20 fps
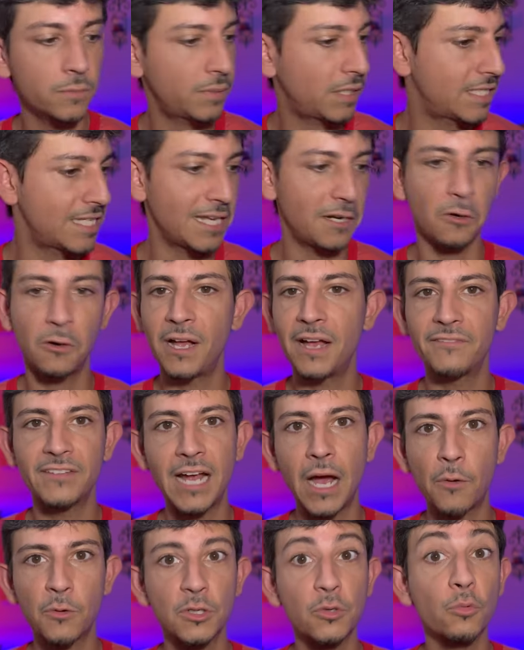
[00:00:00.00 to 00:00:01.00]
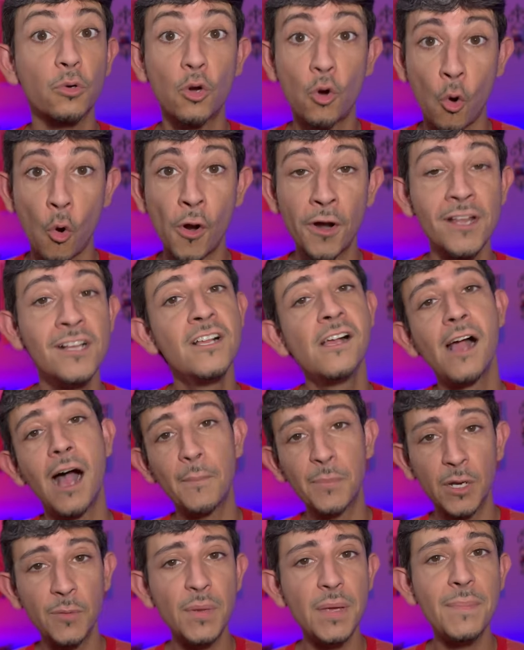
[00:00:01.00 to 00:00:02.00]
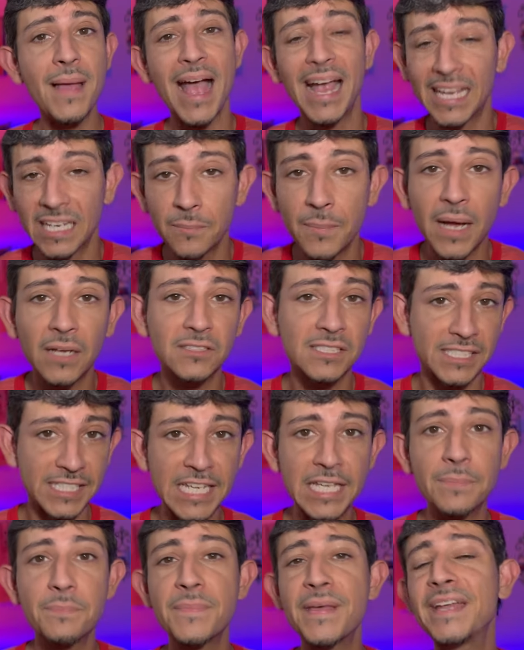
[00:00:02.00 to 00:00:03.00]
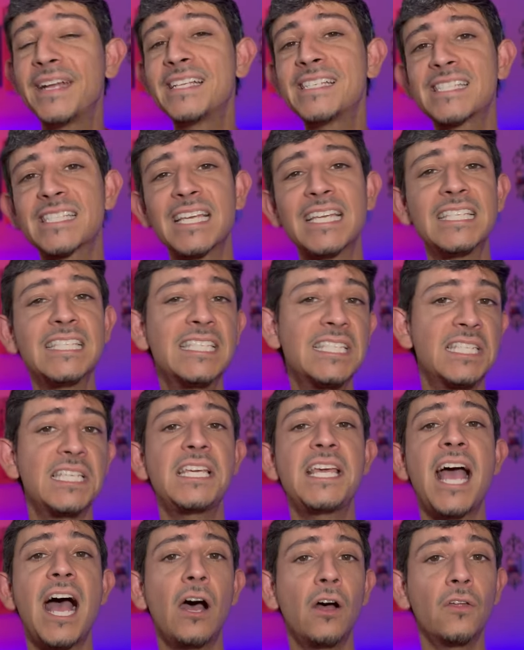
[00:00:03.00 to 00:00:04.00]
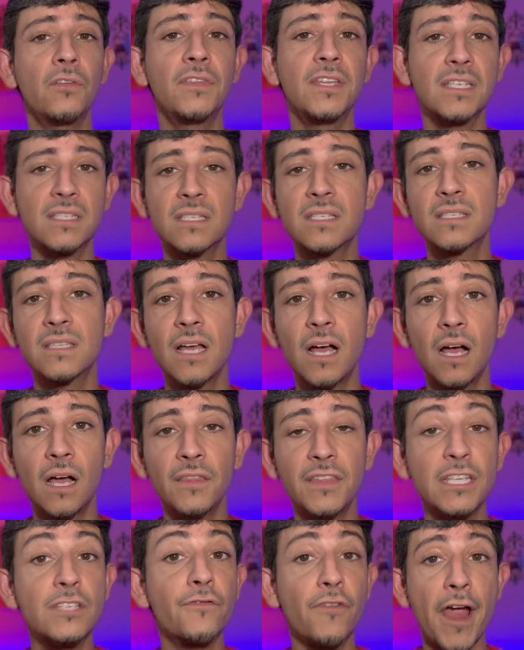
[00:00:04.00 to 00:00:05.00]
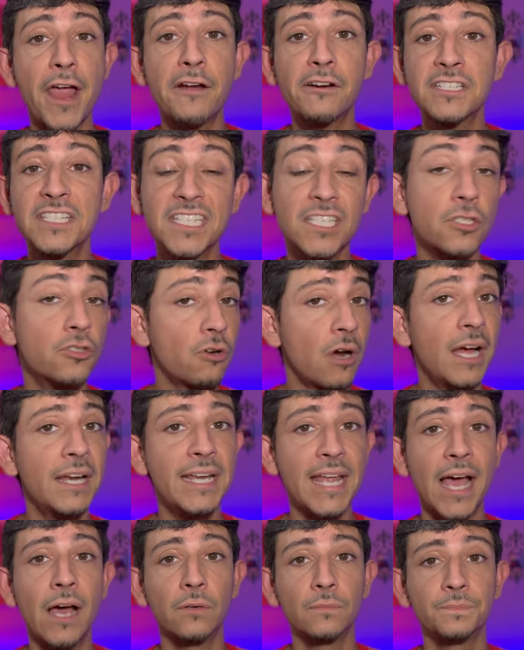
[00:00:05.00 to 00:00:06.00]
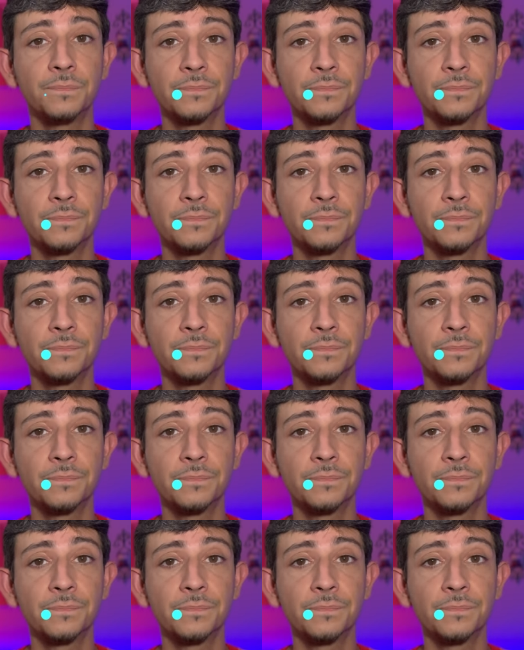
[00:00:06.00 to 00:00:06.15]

because I don't have an hour to record. I'm gonna be back in about 10 minutes and see how this uh, these fragrances dry down.